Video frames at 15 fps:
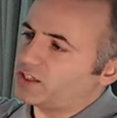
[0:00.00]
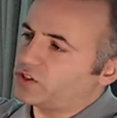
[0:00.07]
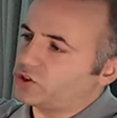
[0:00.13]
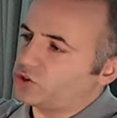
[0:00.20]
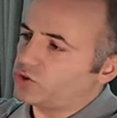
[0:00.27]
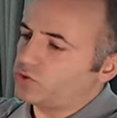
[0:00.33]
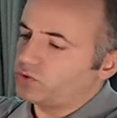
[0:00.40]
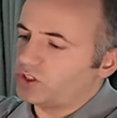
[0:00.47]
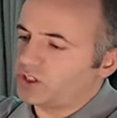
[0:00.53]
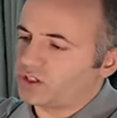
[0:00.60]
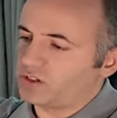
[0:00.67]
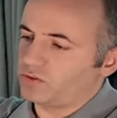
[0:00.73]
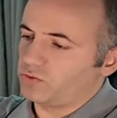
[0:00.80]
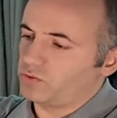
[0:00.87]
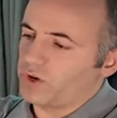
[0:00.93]
unscrew
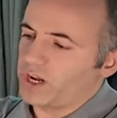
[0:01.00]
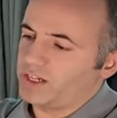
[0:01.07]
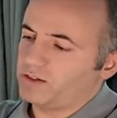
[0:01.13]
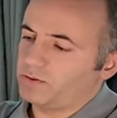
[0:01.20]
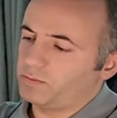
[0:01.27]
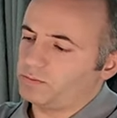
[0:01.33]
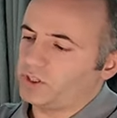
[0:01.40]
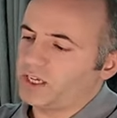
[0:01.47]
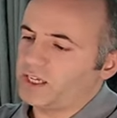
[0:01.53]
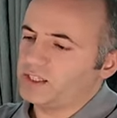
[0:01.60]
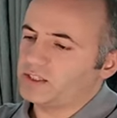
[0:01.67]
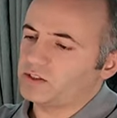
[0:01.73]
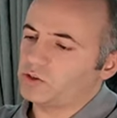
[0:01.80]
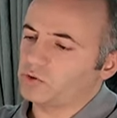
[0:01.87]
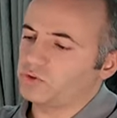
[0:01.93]
this red
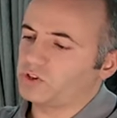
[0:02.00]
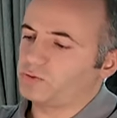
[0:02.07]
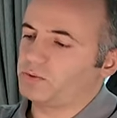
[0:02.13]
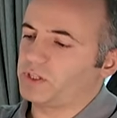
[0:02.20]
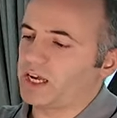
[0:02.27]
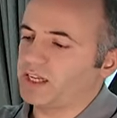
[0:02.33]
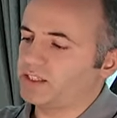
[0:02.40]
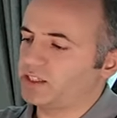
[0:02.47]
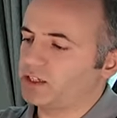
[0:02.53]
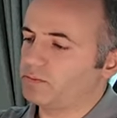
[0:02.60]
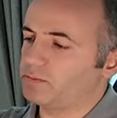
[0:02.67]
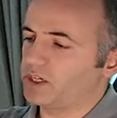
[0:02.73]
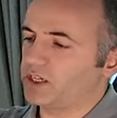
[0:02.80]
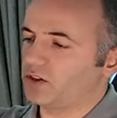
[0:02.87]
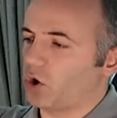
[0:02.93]
place, so it's plastic,
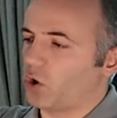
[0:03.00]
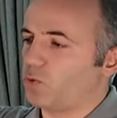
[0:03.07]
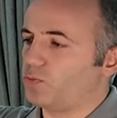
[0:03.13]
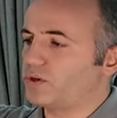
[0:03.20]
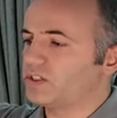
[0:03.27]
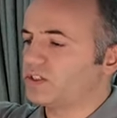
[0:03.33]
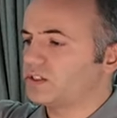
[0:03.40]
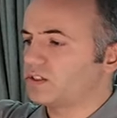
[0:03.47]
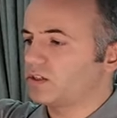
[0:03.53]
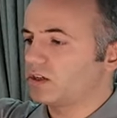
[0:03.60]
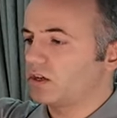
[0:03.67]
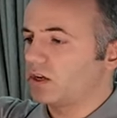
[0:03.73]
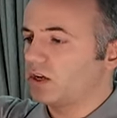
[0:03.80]
but it opens.